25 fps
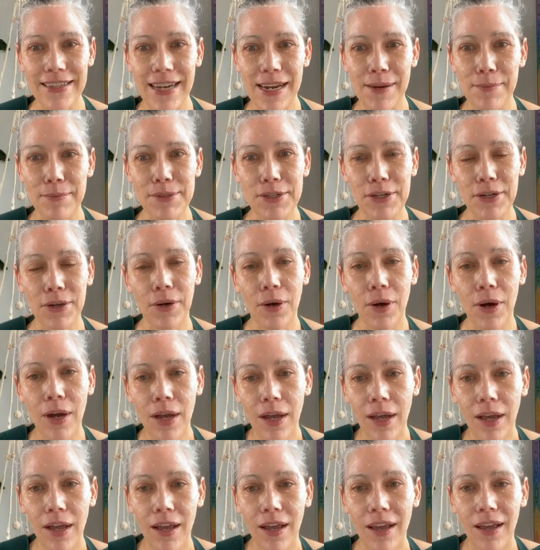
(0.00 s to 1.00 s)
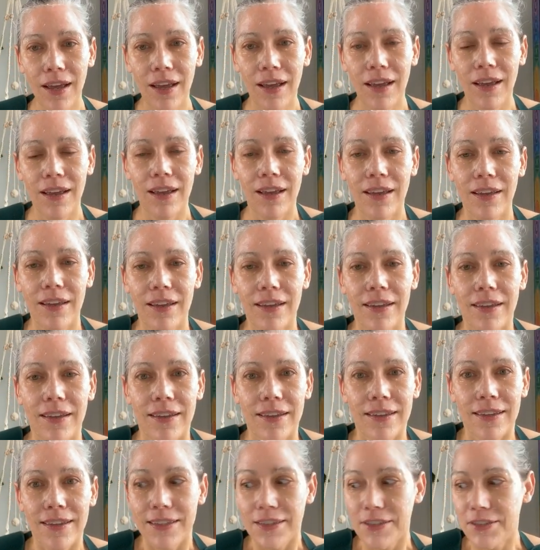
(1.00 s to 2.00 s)
time too.
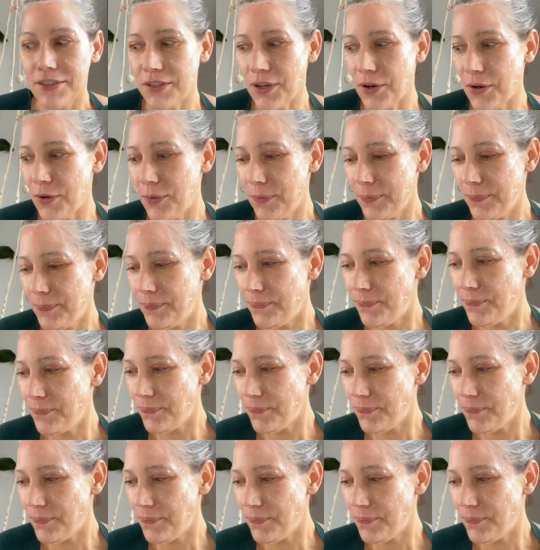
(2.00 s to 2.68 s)
So...